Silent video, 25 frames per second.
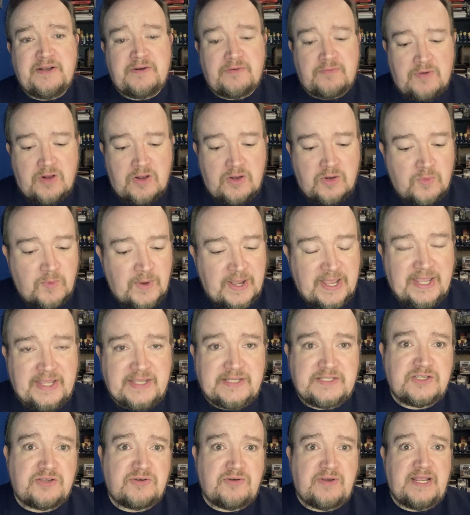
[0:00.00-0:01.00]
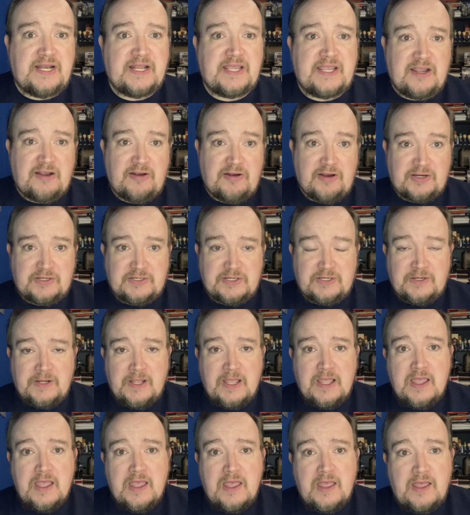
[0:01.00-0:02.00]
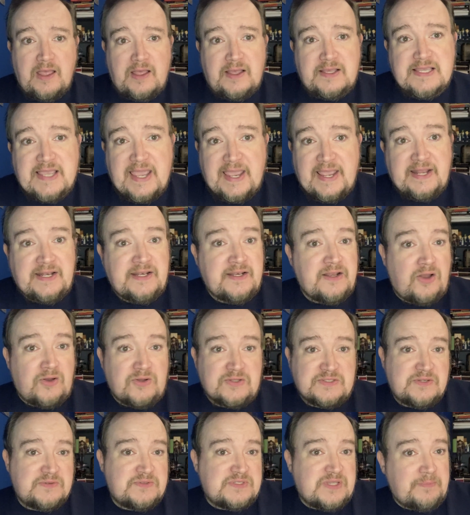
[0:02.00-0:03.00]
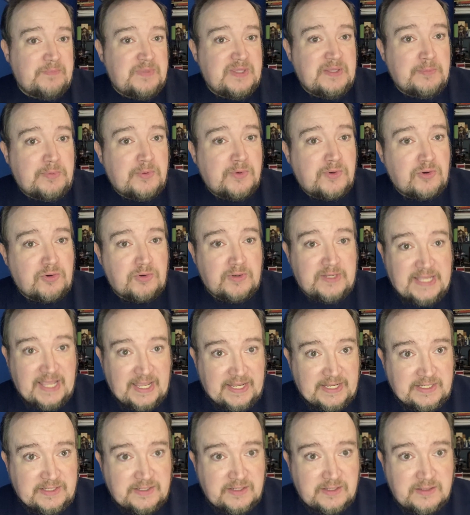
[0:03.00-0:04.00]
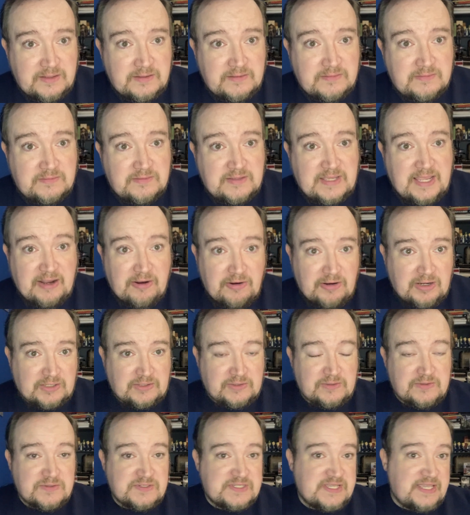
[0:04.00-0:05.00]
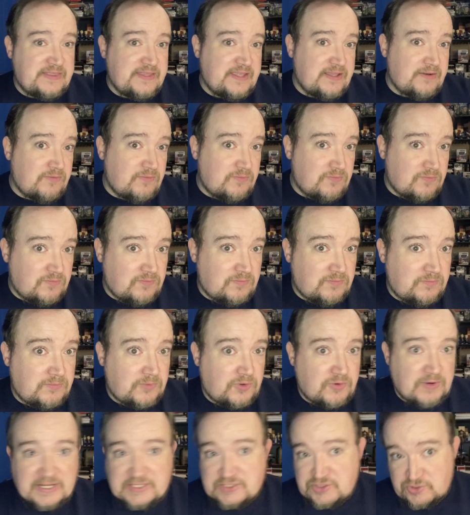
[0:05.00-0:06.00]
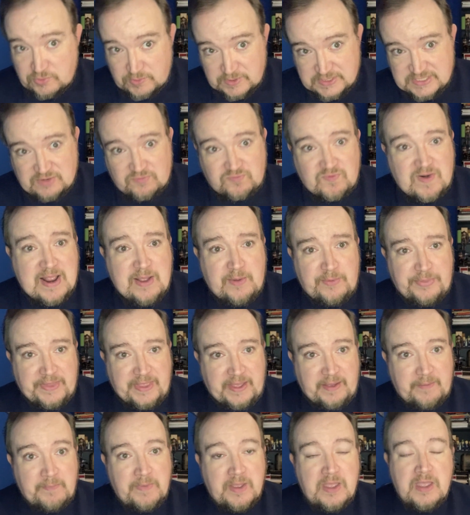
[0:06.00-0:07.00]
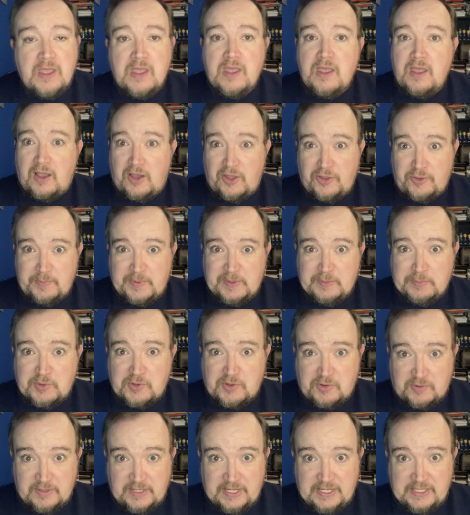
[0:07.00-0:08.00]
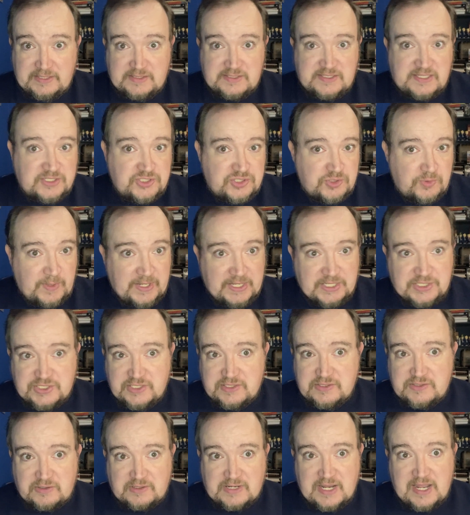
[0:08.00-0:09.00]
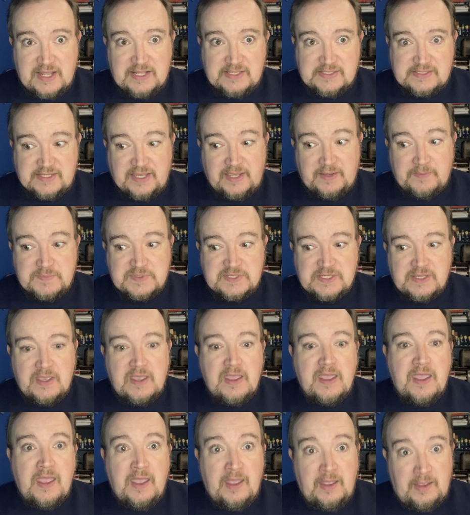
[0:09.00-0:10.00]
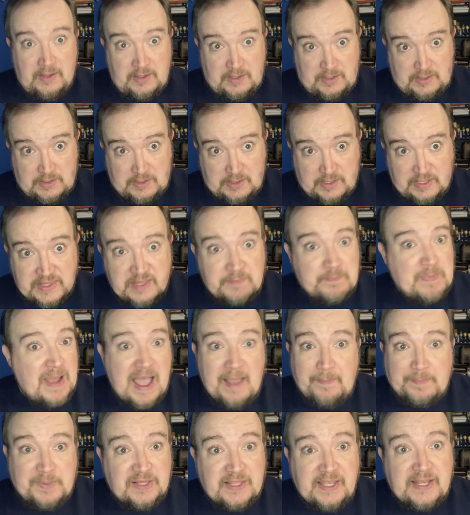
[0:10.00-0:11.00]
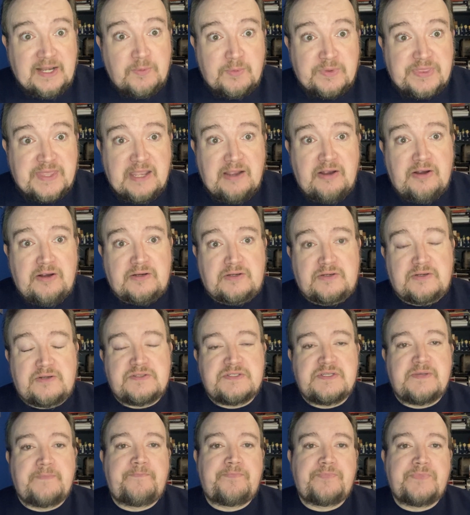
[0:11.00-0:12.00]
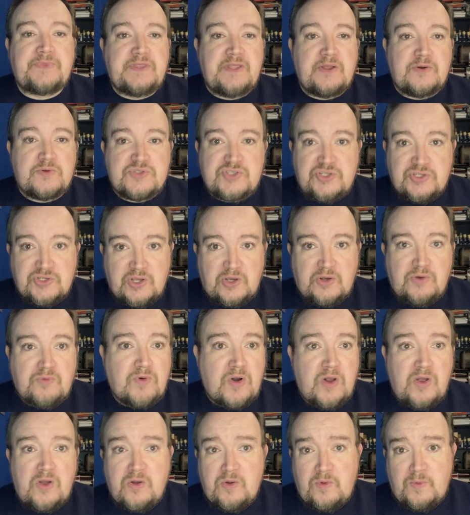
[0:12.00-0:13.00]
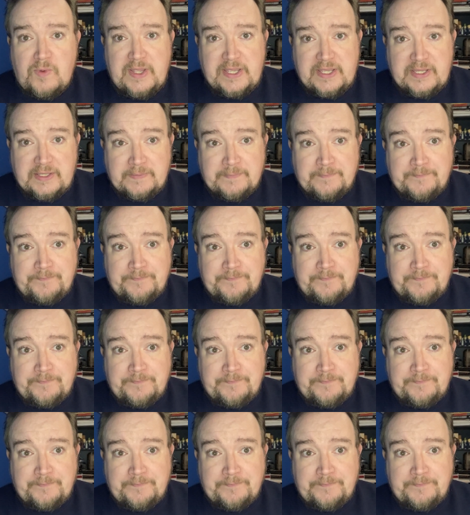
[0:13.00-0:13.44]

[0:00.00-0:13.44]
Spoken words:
or wrong way to create a character. And also, some people create characters and then create stories around them. Other people create situations or concepts and then populate it with characters. There's no wrong way.